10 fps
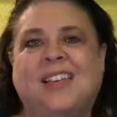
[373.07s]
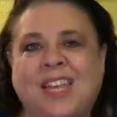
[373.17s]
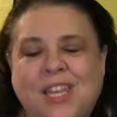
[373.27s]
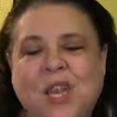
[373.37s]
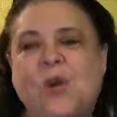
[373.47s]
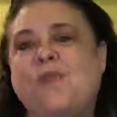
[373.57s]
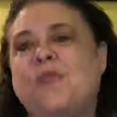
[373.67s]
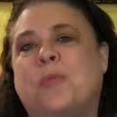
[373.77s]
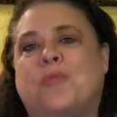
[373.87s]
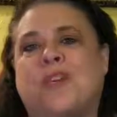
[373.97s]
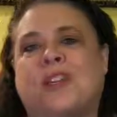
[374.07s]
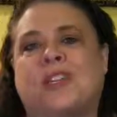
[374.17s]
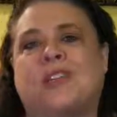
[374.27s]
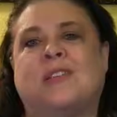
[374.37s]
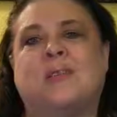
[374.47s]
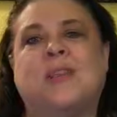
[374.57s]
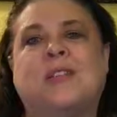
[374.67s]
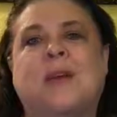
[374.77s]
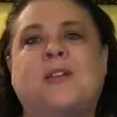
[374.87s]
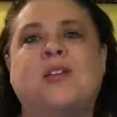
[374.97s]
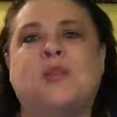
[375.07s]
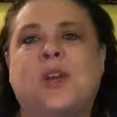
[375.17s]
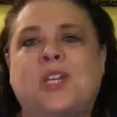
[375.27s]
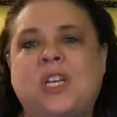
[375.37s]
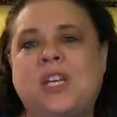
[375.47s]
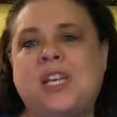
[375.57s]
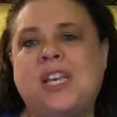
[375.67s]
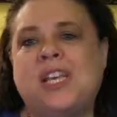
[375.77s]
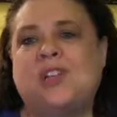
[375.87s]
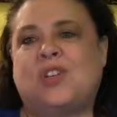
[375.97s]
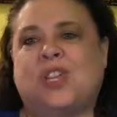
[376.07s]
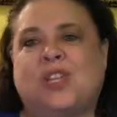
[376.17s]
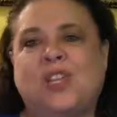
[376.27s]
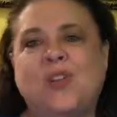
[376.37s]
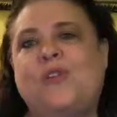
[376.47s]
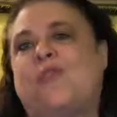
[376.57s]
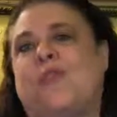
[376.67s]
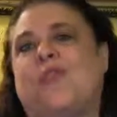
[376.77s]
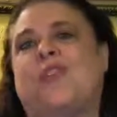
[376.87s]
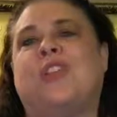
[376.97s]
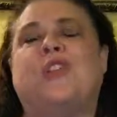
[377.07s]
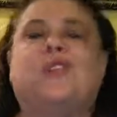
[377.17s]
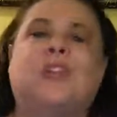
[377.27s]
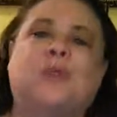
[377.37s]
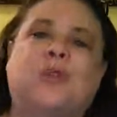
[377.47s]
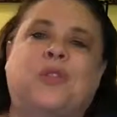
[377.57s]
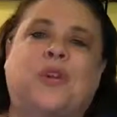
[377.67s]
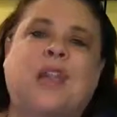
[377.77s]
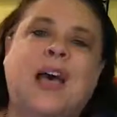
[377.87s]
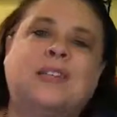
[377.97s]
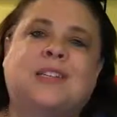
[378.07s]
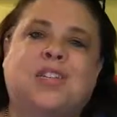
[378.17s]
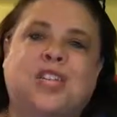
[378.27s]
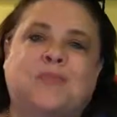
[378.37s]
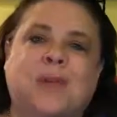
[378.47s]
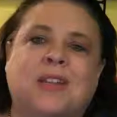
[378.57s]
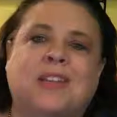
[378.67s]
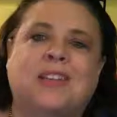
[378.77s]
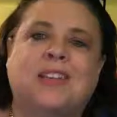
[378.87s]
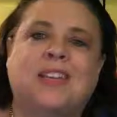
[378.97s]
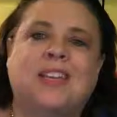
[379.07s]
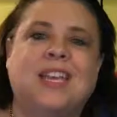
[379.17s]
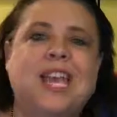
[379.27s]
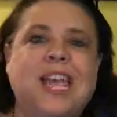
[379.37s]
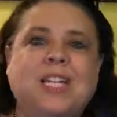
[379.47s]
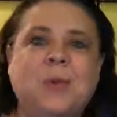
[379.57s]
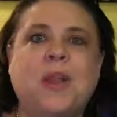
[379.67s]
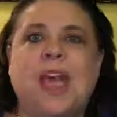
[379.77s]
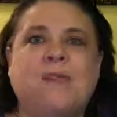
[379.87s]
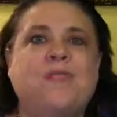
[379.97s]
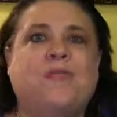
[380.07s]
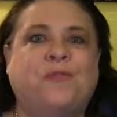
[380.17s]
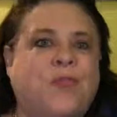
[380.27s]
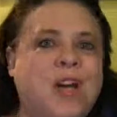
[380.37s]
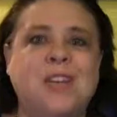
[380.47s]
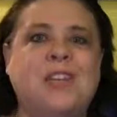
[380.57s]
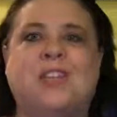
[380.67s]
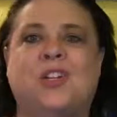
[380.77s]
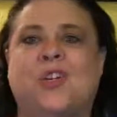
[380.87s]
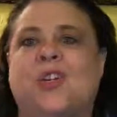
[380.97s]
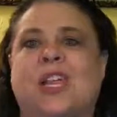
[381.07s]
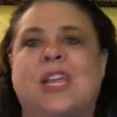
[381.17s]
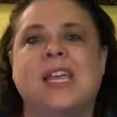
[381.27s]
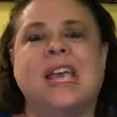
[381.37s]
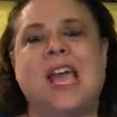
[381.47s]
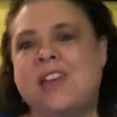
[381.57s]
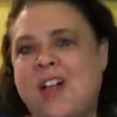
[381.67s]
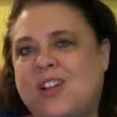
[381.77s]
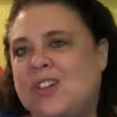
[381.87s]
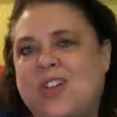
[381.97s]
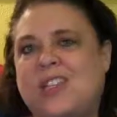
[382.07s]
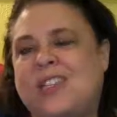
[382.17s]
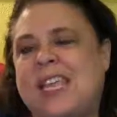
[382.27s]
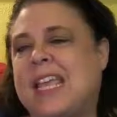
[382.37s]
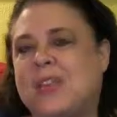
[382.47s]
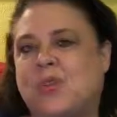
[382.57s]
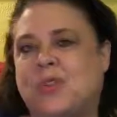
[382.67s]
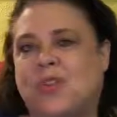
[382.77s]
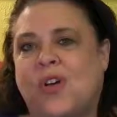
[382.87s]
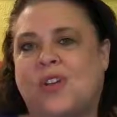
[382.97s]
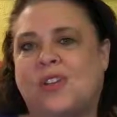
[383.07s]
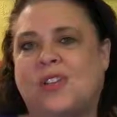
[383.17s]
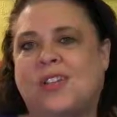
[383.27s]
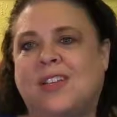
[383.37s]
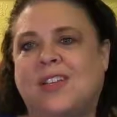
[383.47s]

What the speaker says: Letting go of your perfectionism is about stretching just a little further than you did with your last achievement. It's about having fun in the journey and not just the end result.